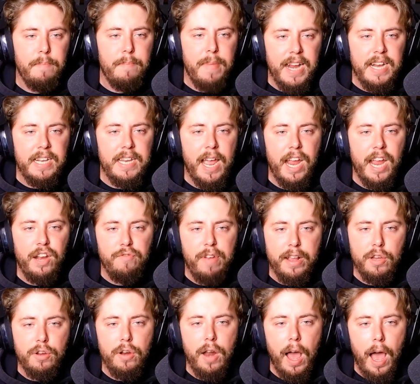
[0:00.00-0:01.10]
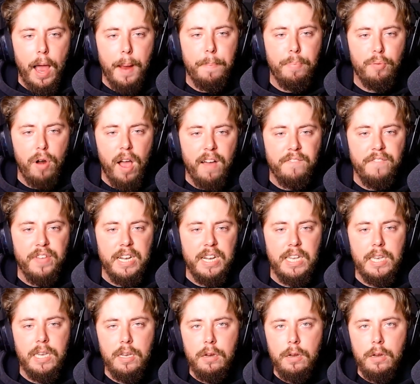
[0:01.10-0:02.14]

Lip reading: maintain record high profits.